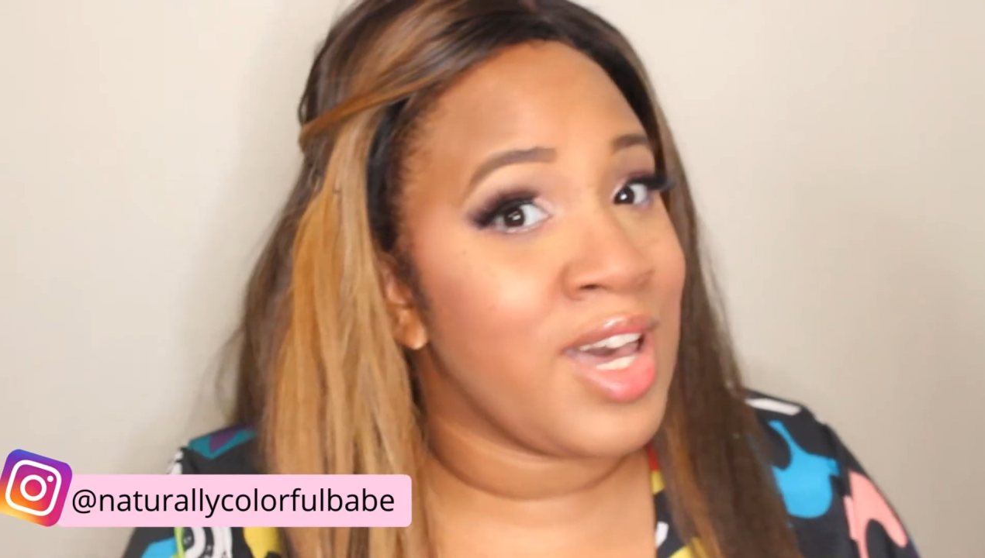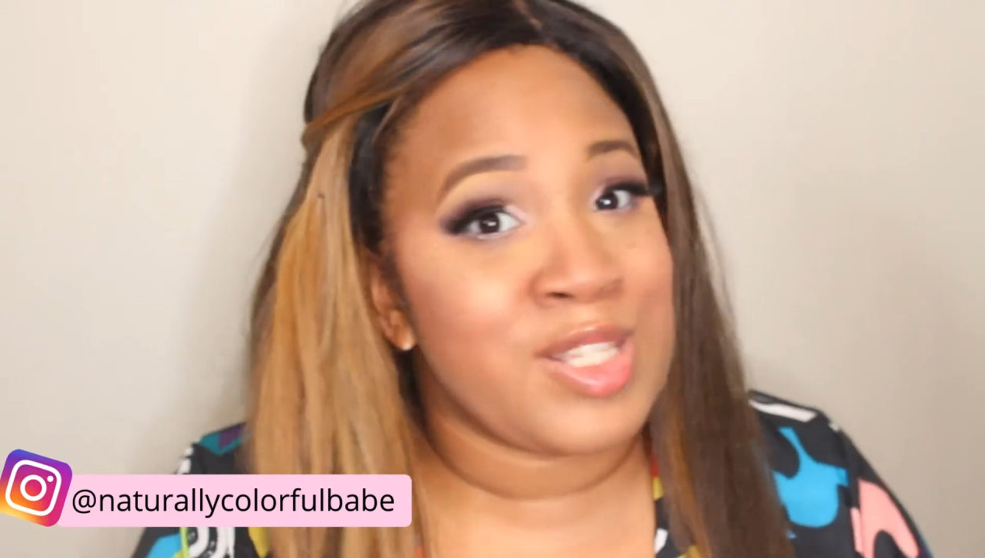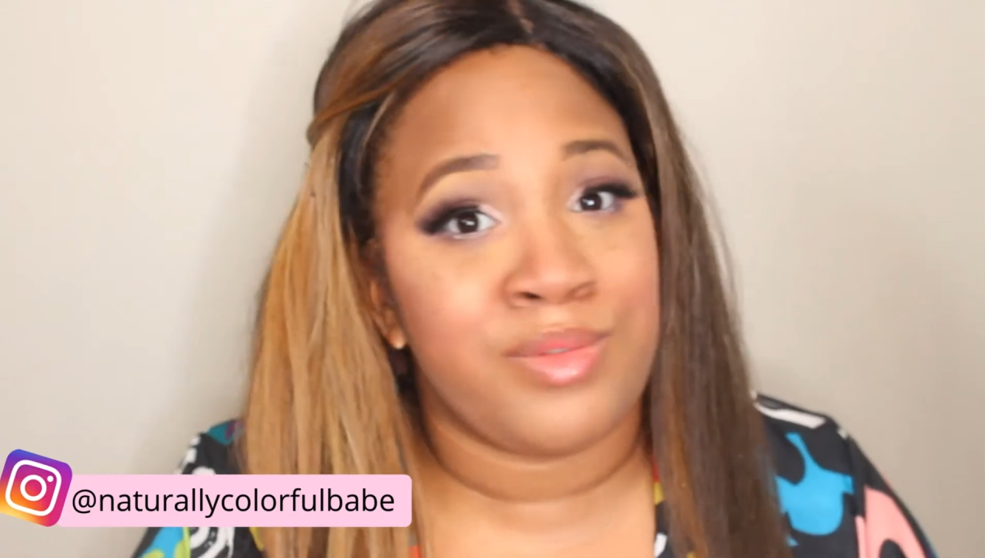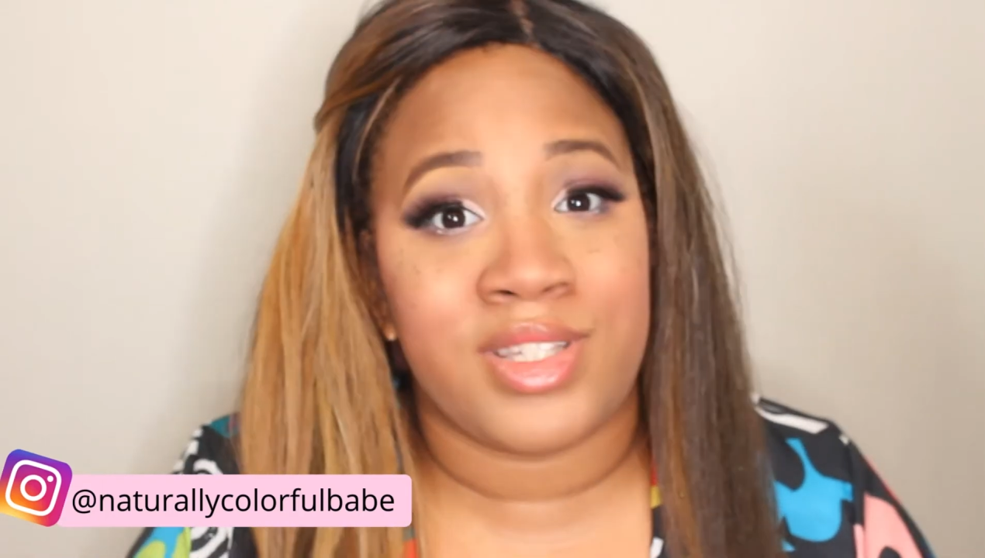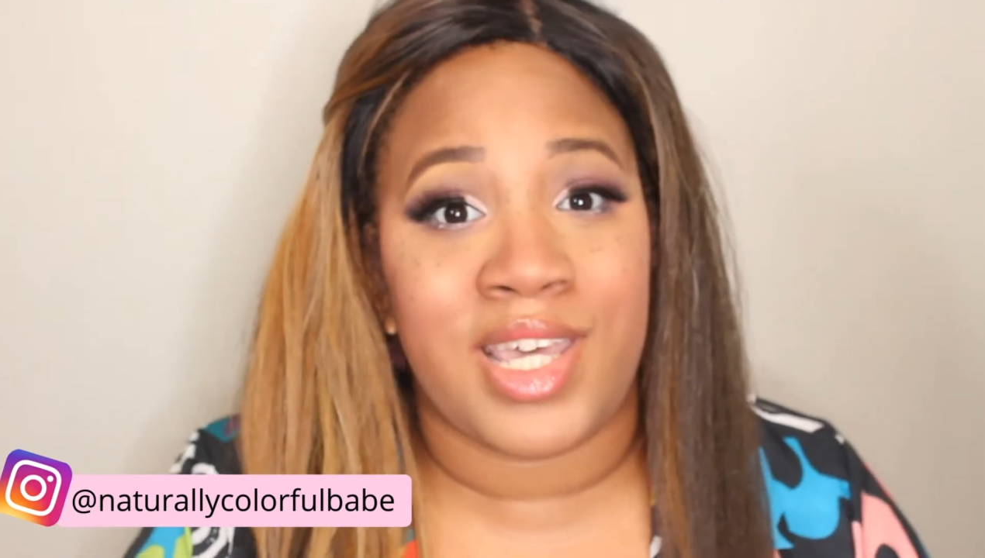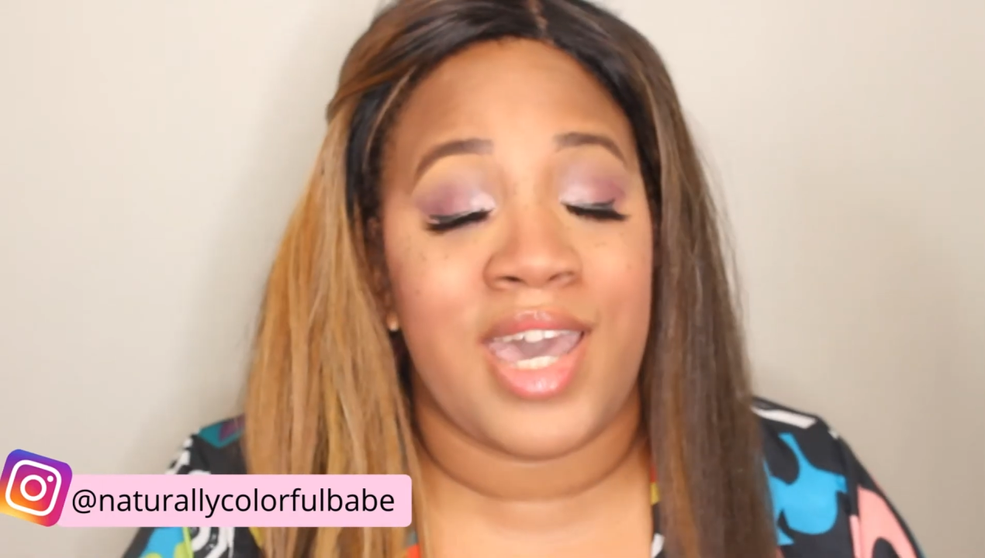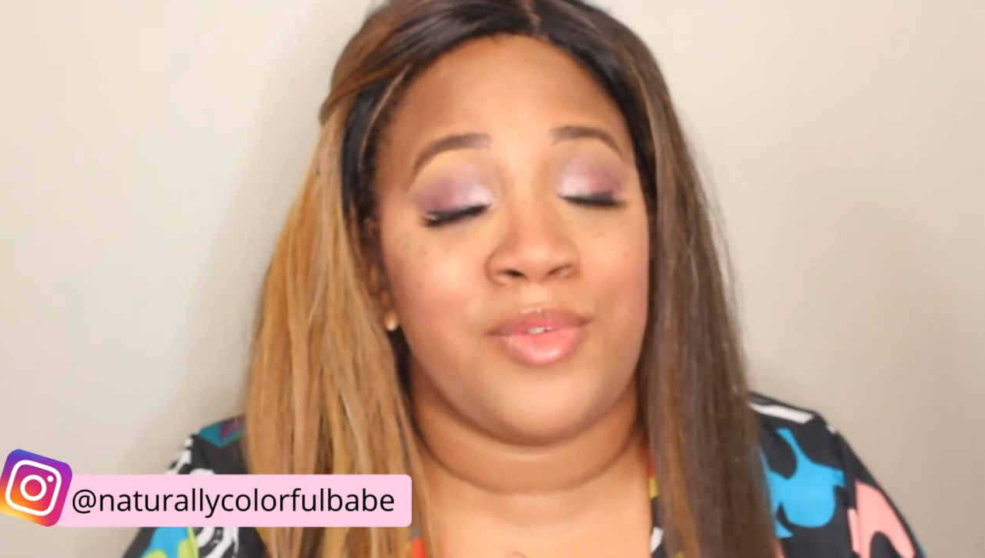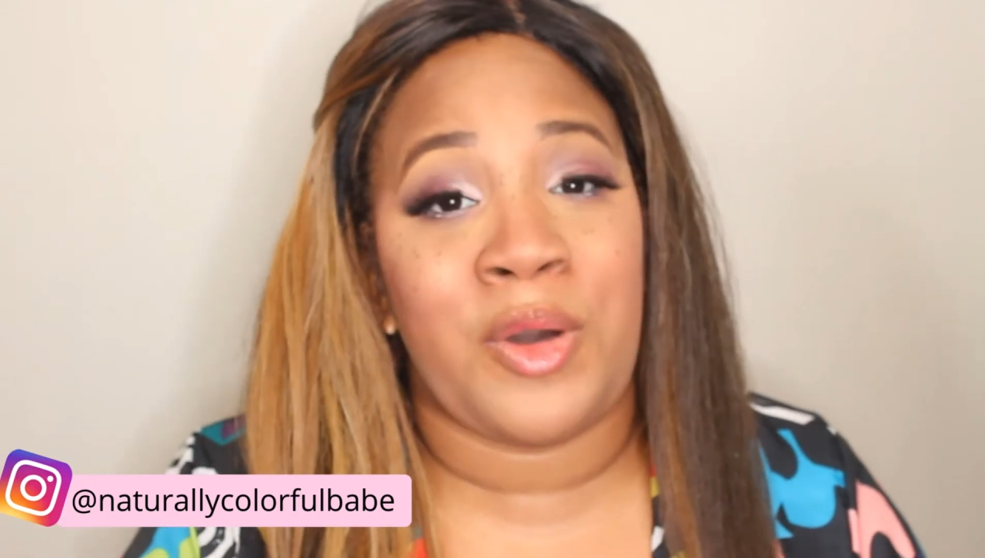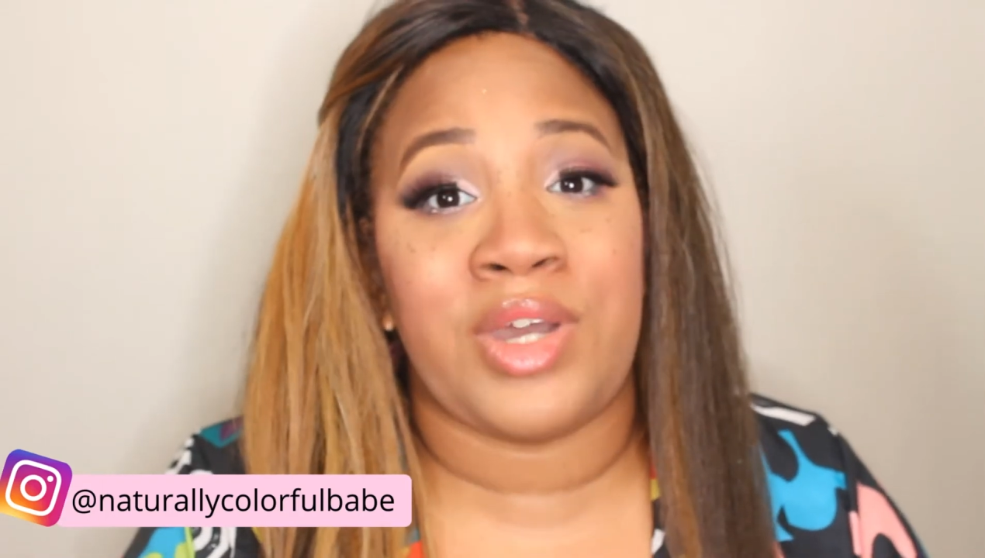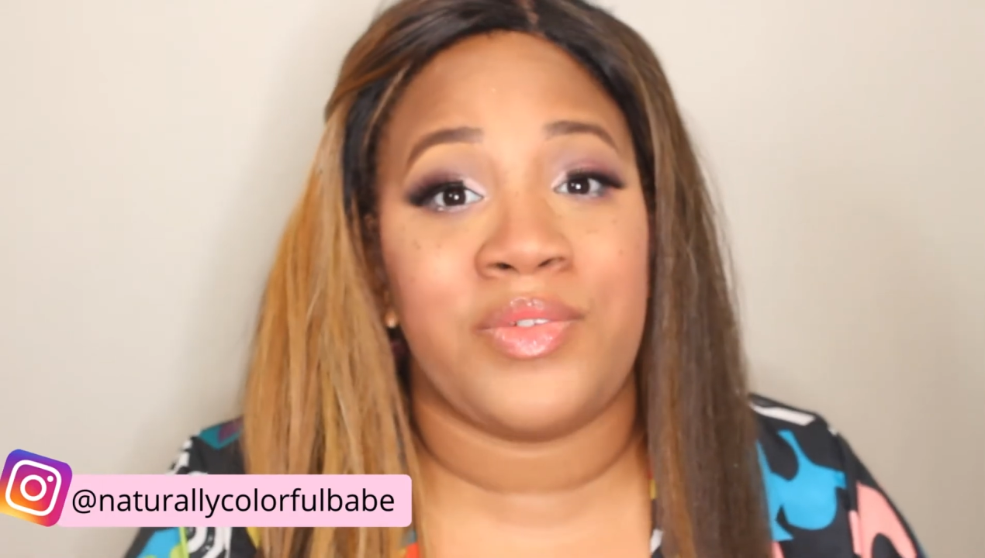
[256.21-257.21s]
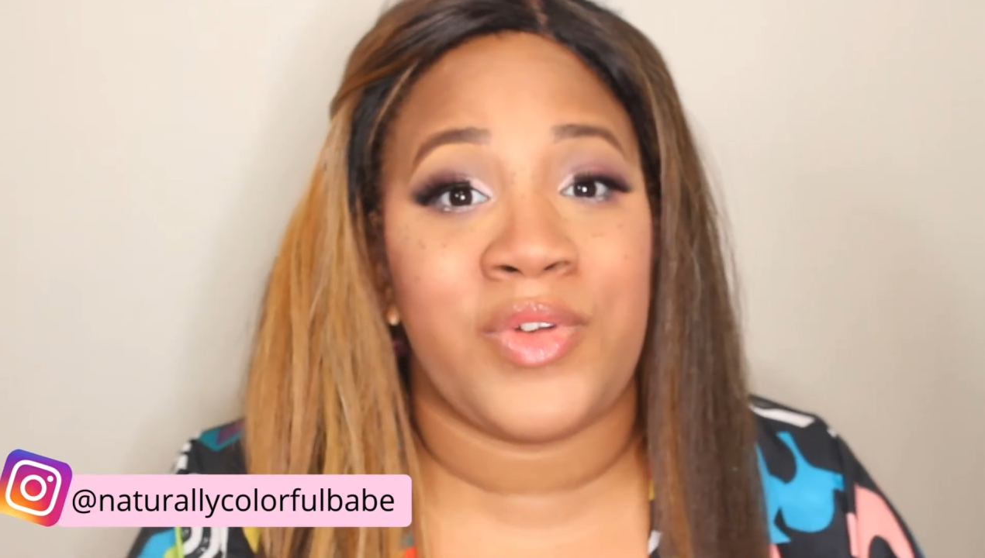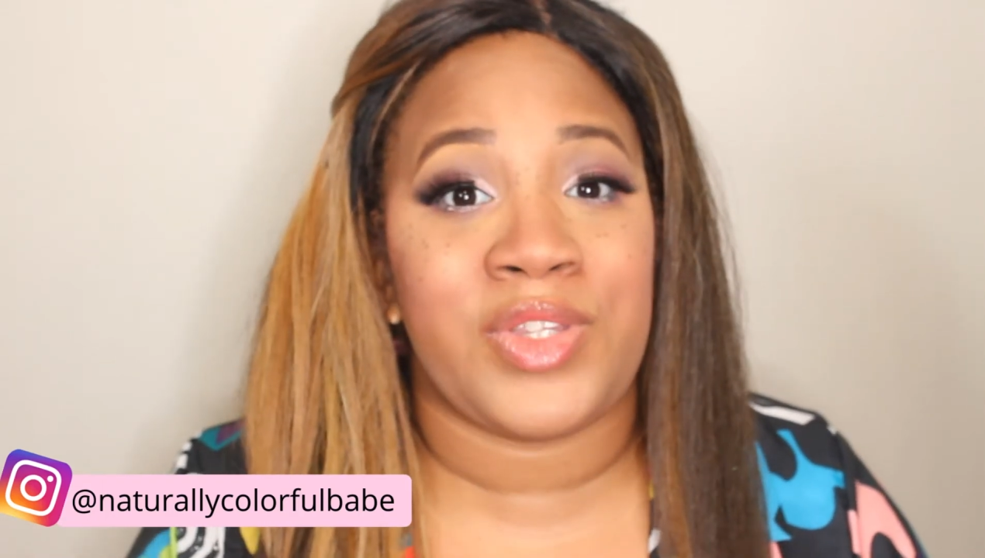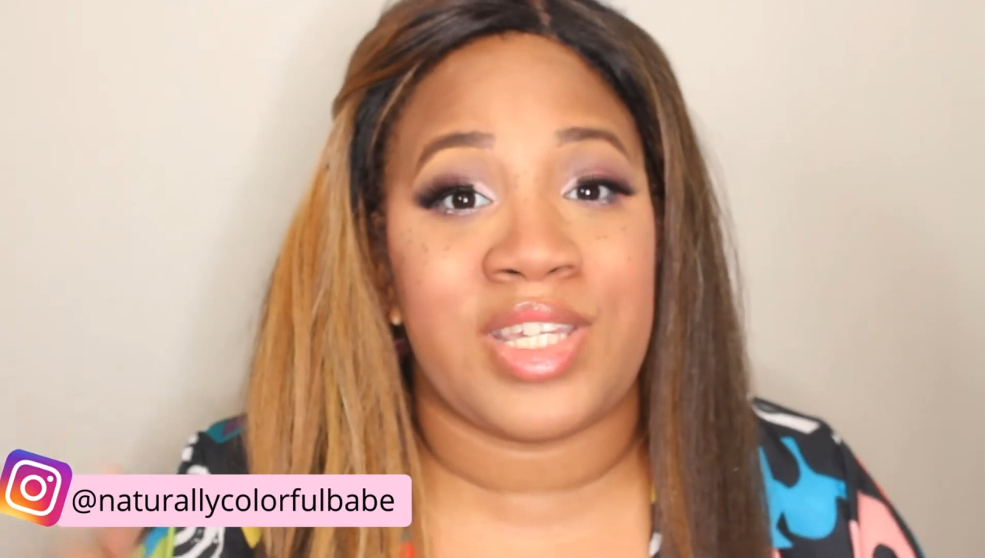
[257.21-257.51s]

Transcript: cosplays I have going for